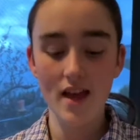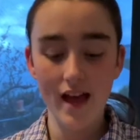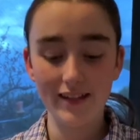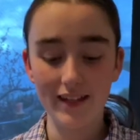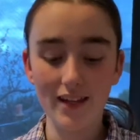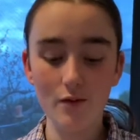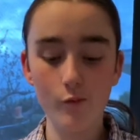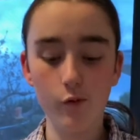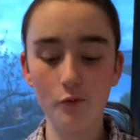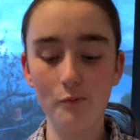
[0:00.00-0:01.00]
A second
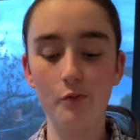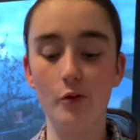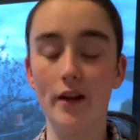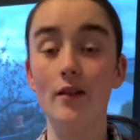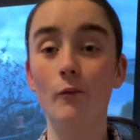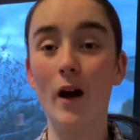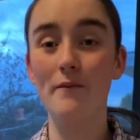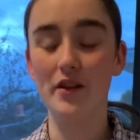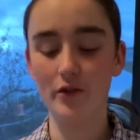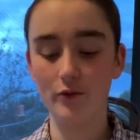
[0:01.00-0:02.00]
important point why
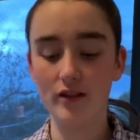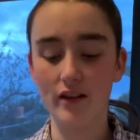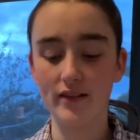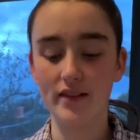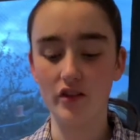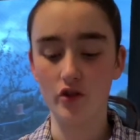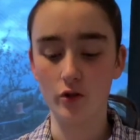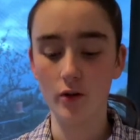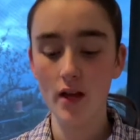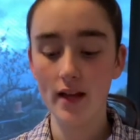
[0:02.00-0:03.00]
mentors are
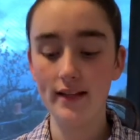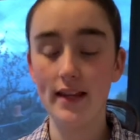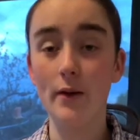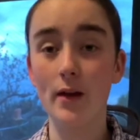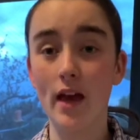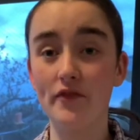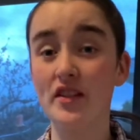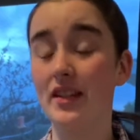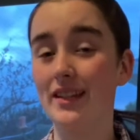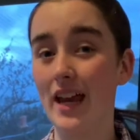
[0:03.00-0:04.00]
essential is that we have
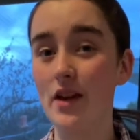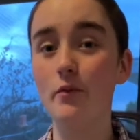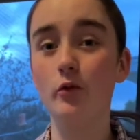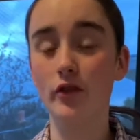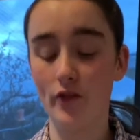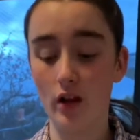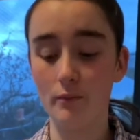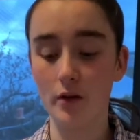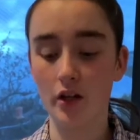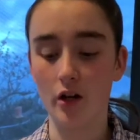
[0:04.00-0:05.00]
sustainable
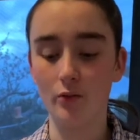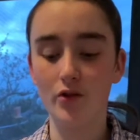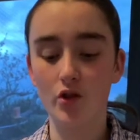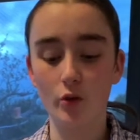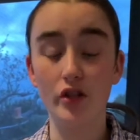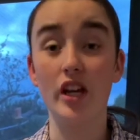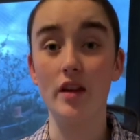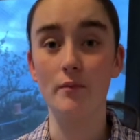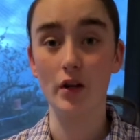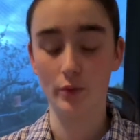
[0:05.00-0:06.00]
development goals to
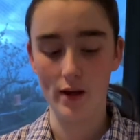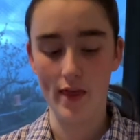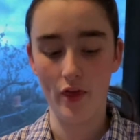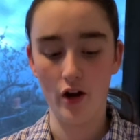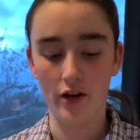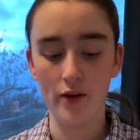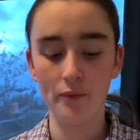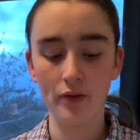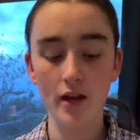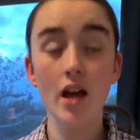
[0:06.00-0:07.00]
achieve by 2030.
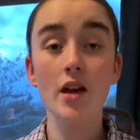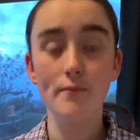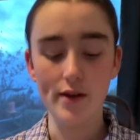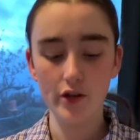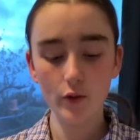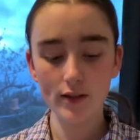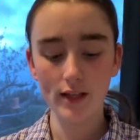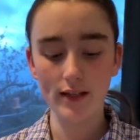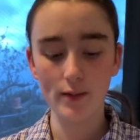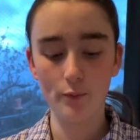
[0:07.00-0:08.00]
Mentors
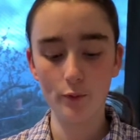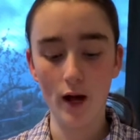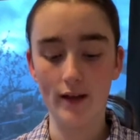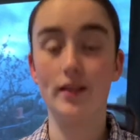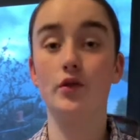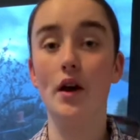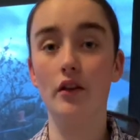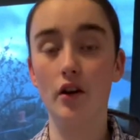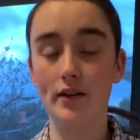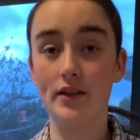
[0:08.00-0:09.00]
can support us to
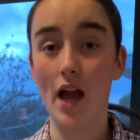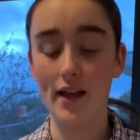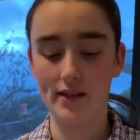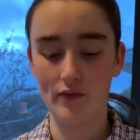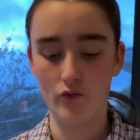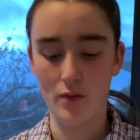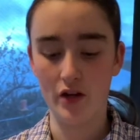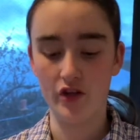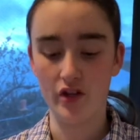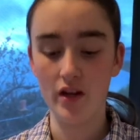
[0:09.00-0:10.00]
unlock science
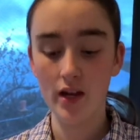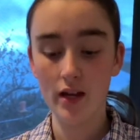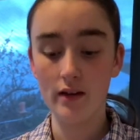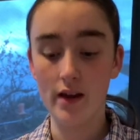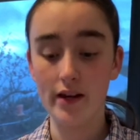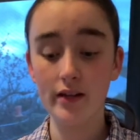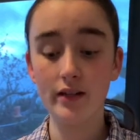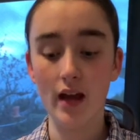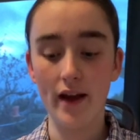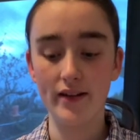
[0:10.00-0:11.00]
information needed
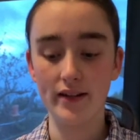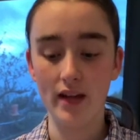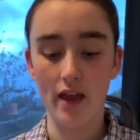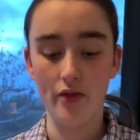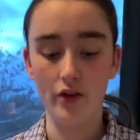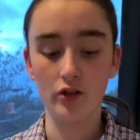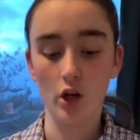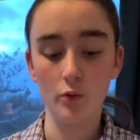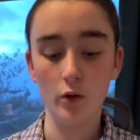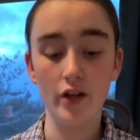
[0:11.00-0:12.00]
to understand the
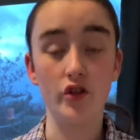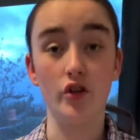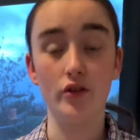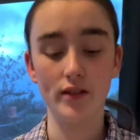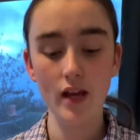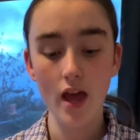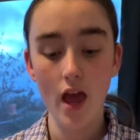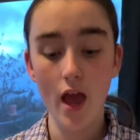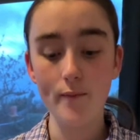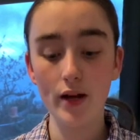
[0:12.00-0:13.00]
global issues,
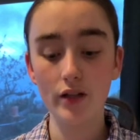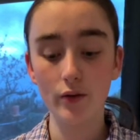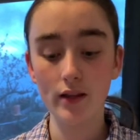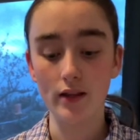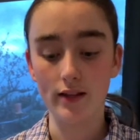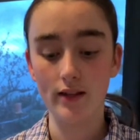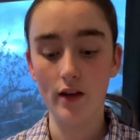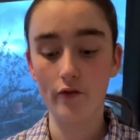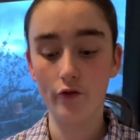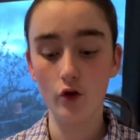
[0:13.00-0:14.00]
and by doing this,
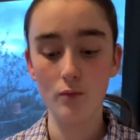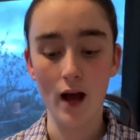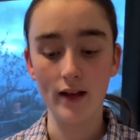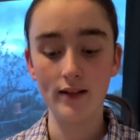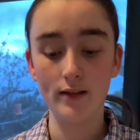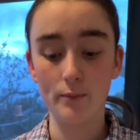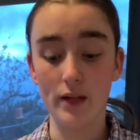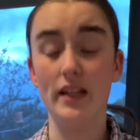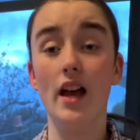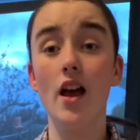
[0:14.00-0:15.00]
inform us
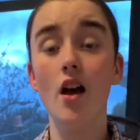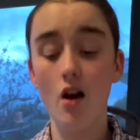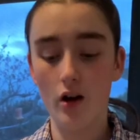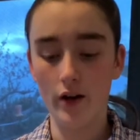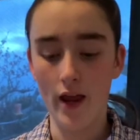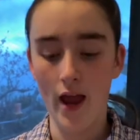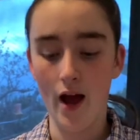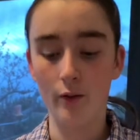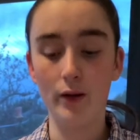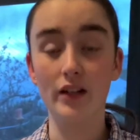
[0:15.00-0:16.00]
better on
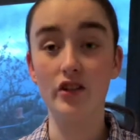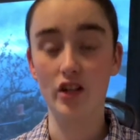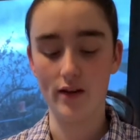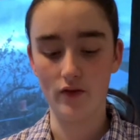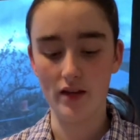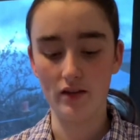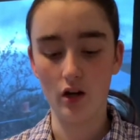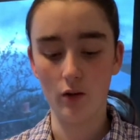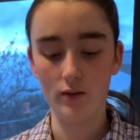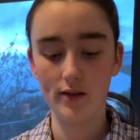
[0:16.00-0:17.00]
how we can achieve these
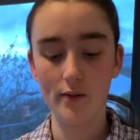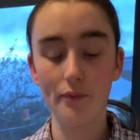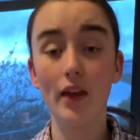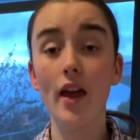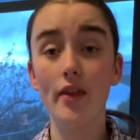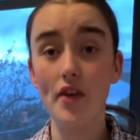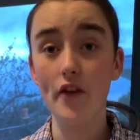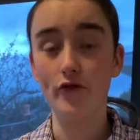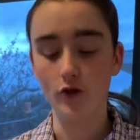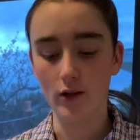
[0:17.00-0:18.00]
goals.
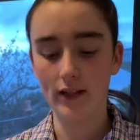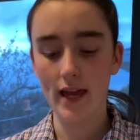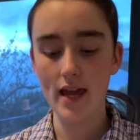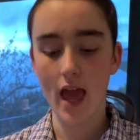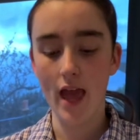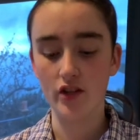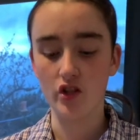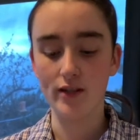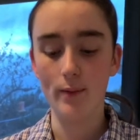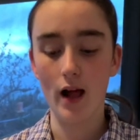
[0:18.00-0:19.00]
Therefore, key
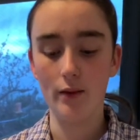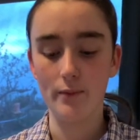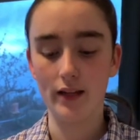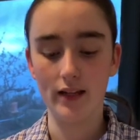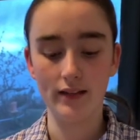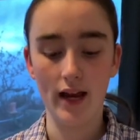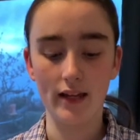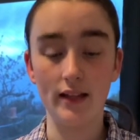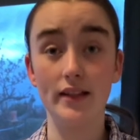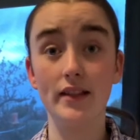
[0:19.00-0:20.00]
actions Parliament can
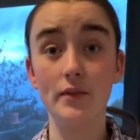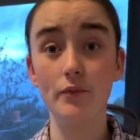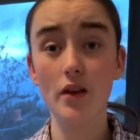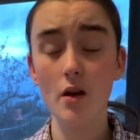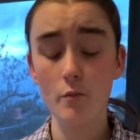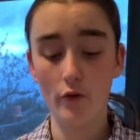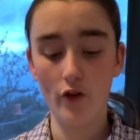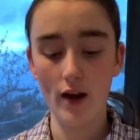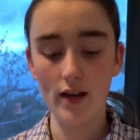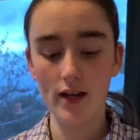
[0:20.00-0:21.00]
take is
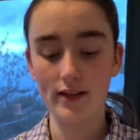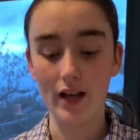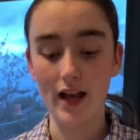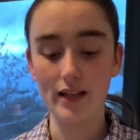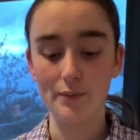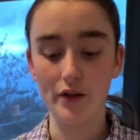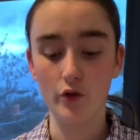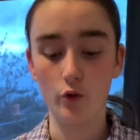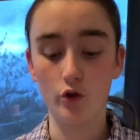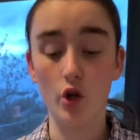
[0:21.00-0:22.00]
providing a science
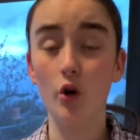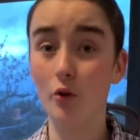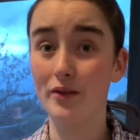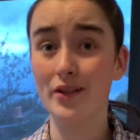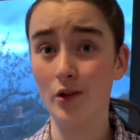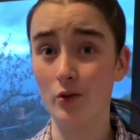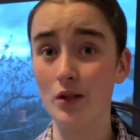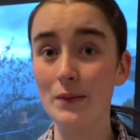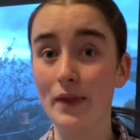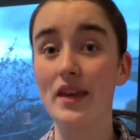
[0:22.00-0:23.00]
mentor to all
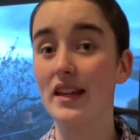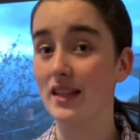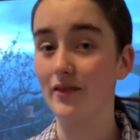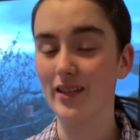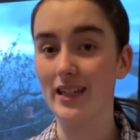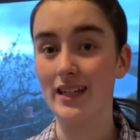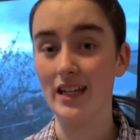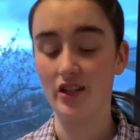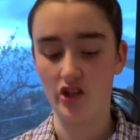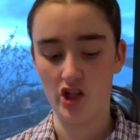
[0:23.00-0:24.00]
schools with their 7 to
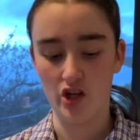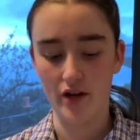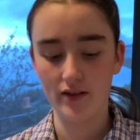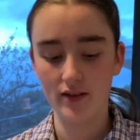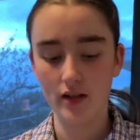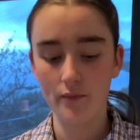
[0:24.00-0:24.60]
10 students.